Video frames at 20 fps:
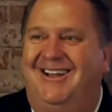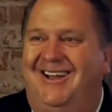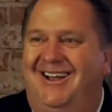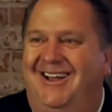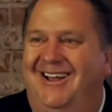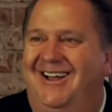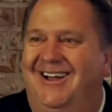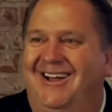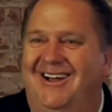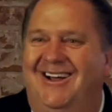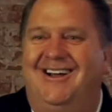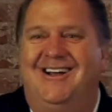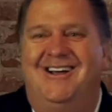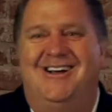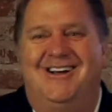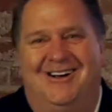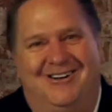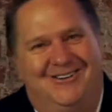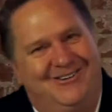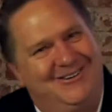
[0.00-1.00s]

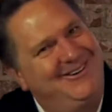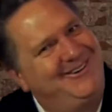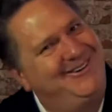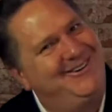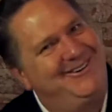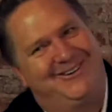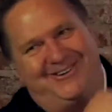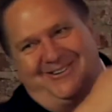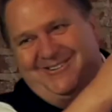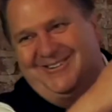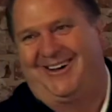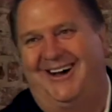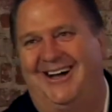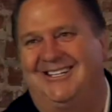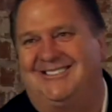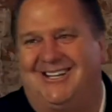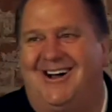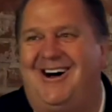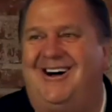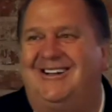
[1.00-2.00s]
Whew,
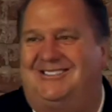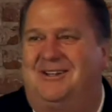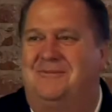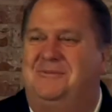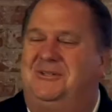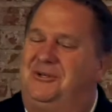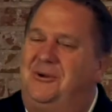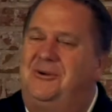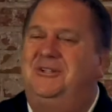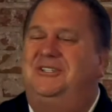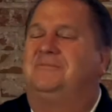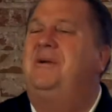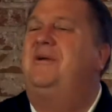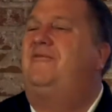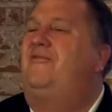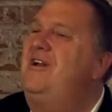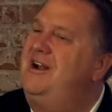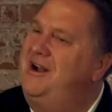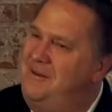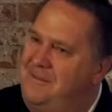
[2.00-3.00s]
that's awesome. And Jody's my
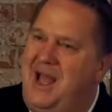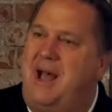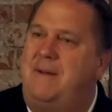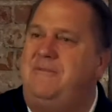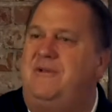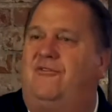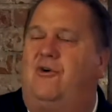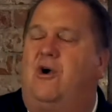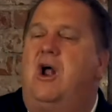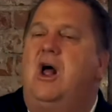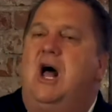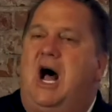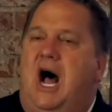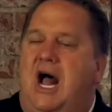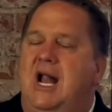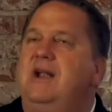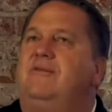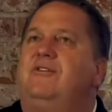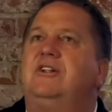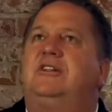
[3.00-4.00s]
friend. I'm happy for her. I
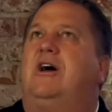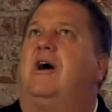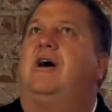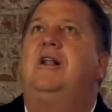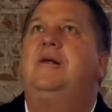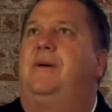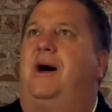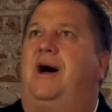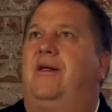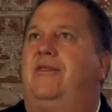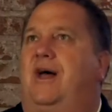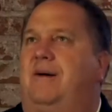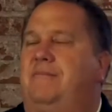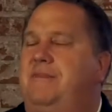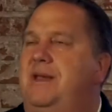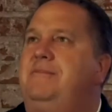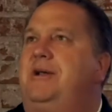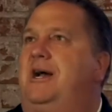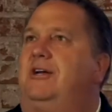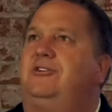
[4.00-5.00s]
never thought about that.
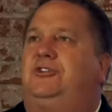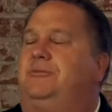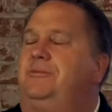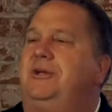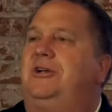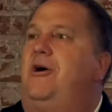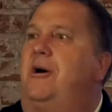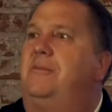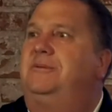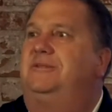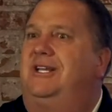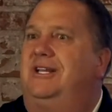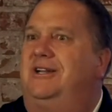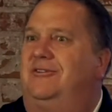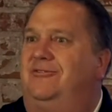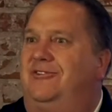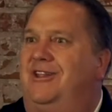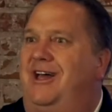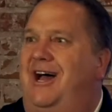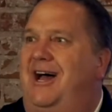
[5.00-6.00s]
Maybe I should be compensated
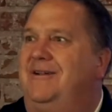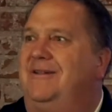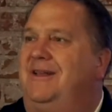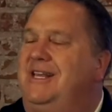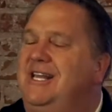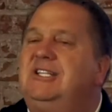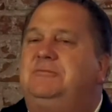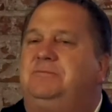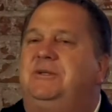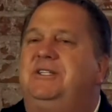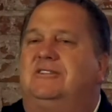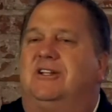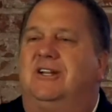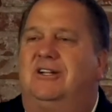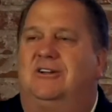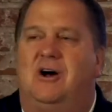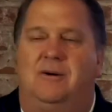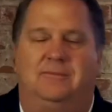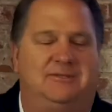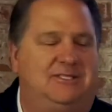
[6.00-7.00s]
for that. eXp is going to
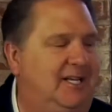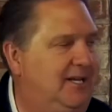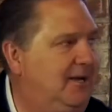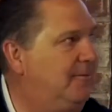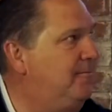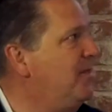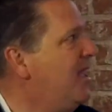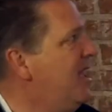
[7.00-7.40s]
compensate you.